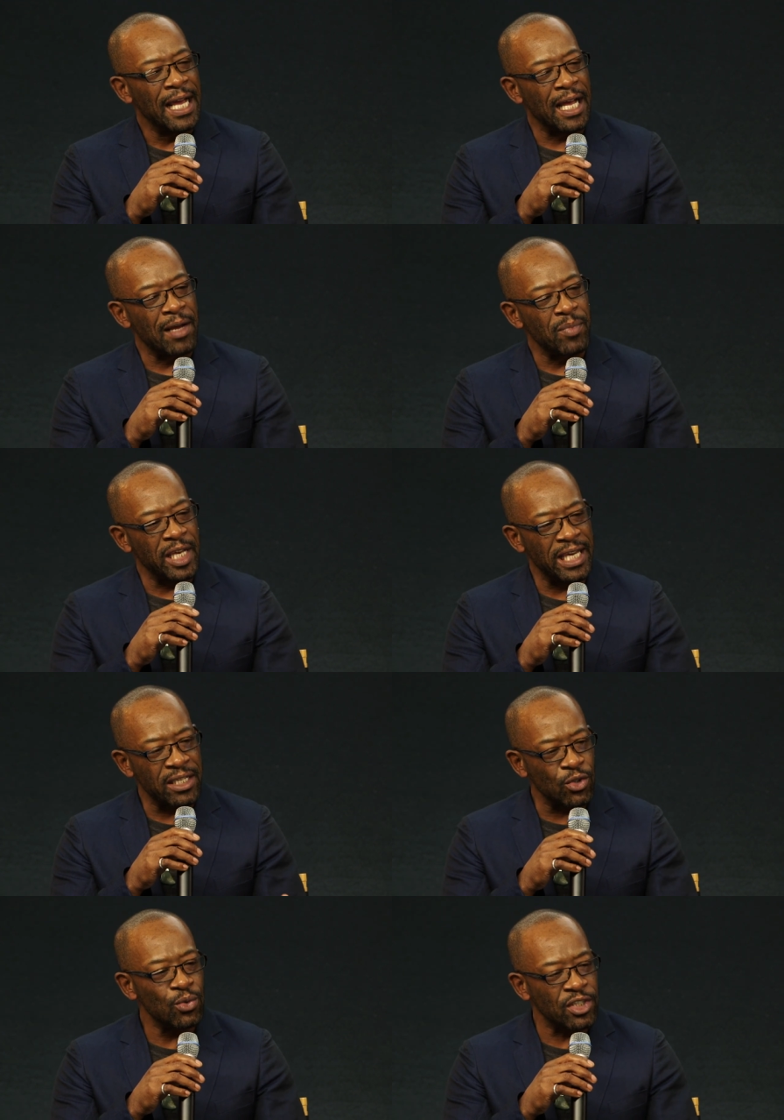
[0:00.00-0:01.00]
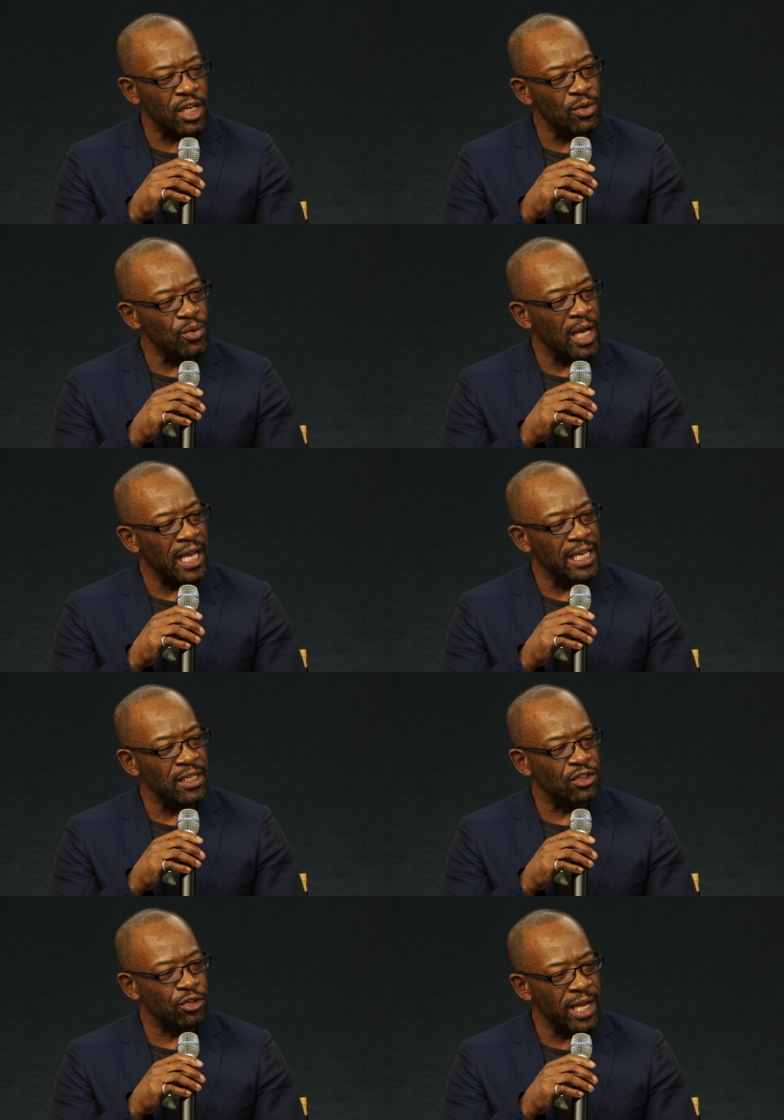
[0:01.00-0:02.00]
um, he is also a
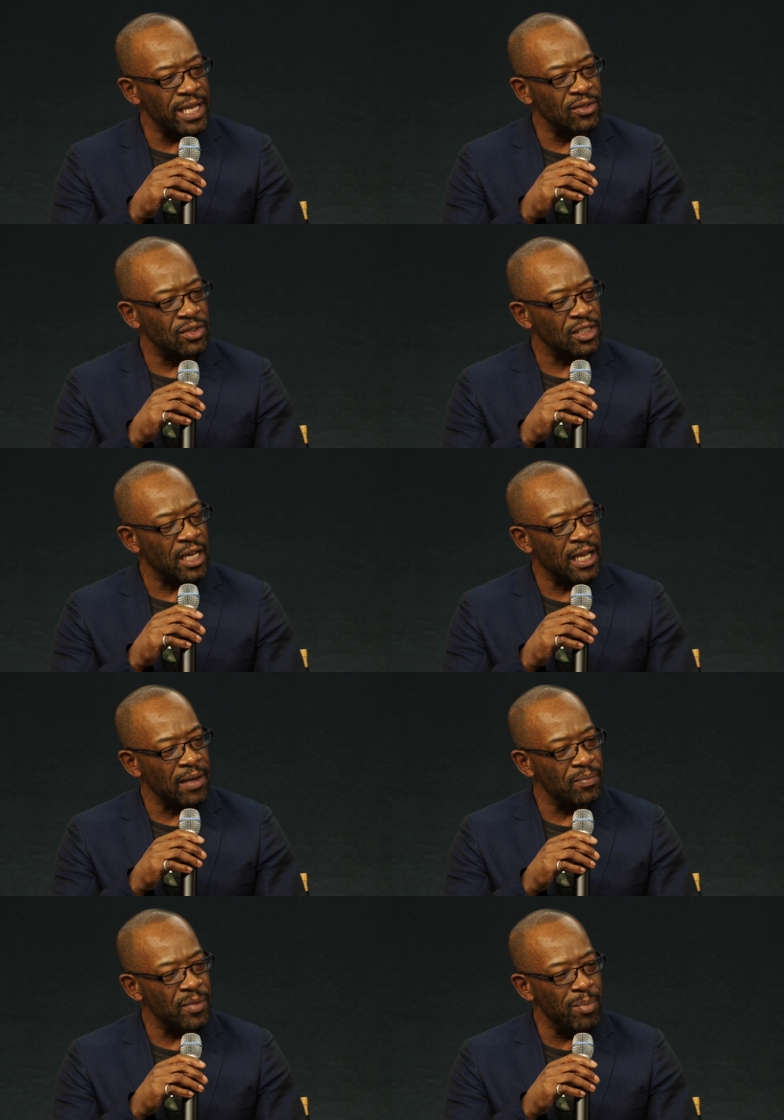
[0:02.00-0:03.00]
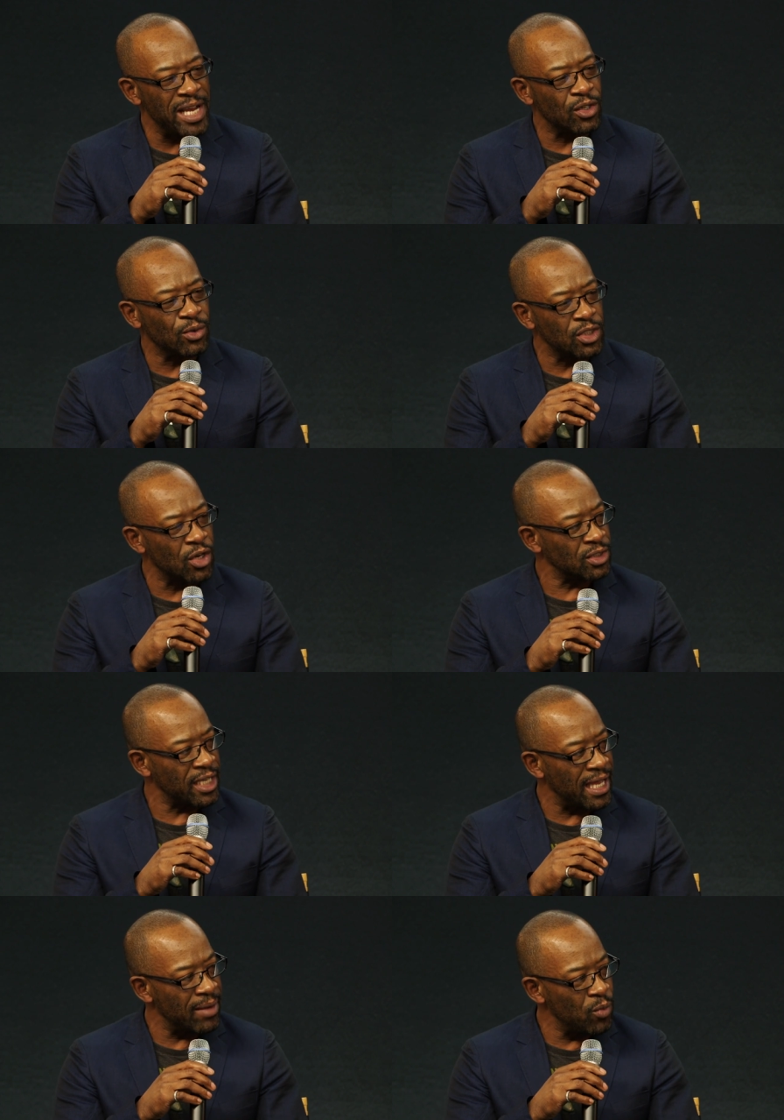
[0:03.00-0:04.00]
trained um, medical
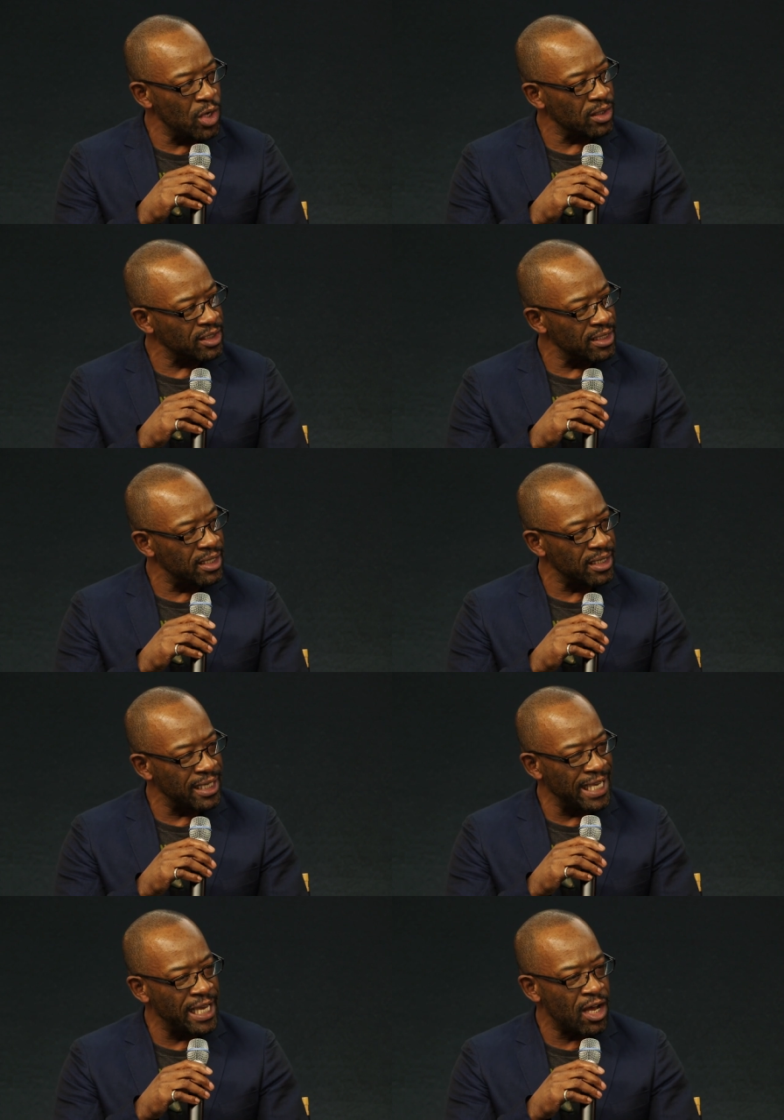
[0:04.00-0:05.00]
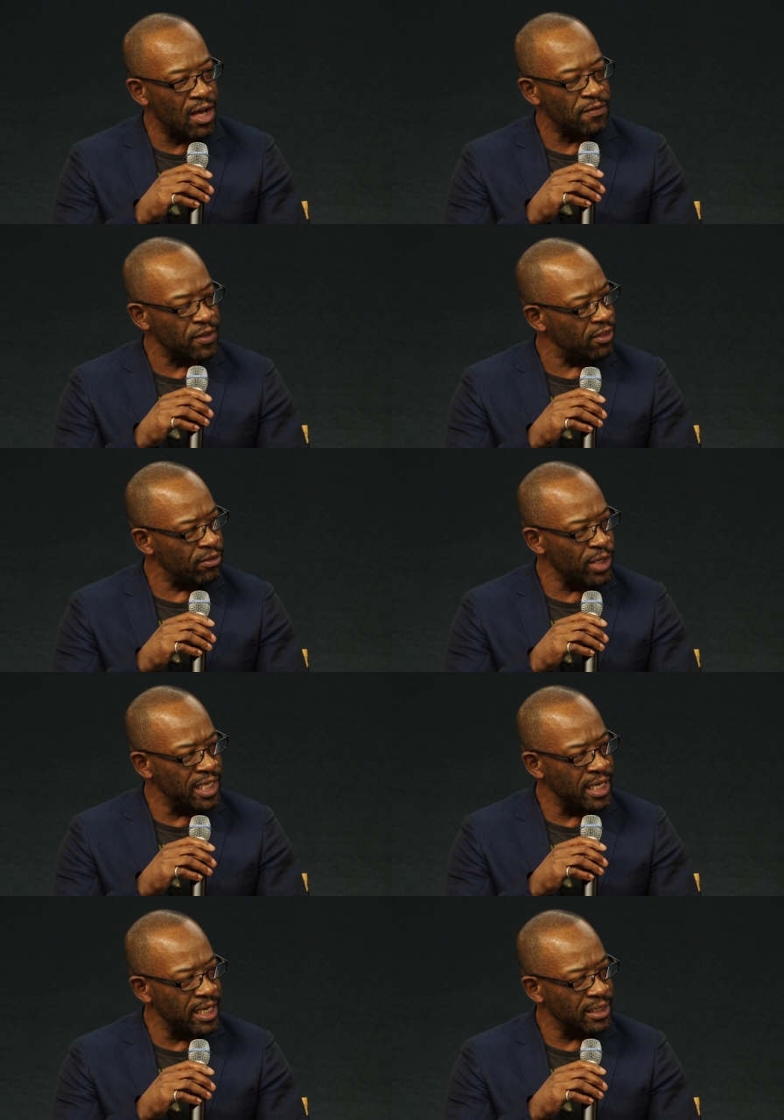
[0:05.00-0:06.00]
doctor and worked in the ER for three
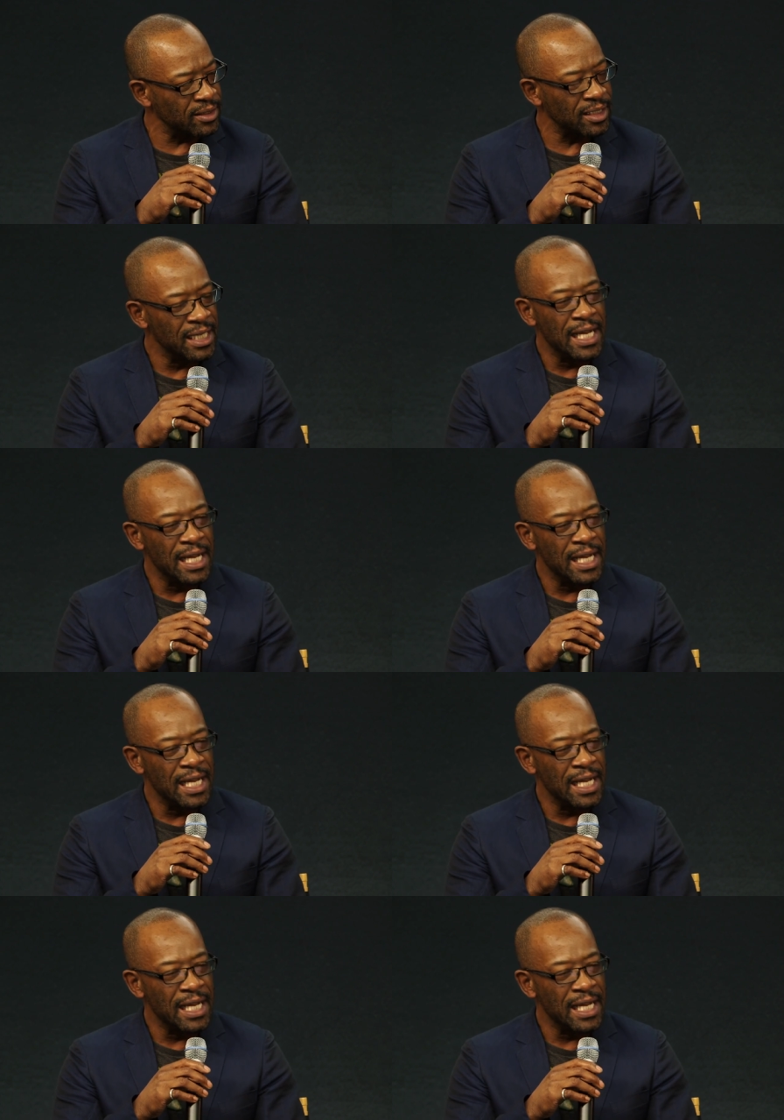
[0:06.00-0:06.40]
years.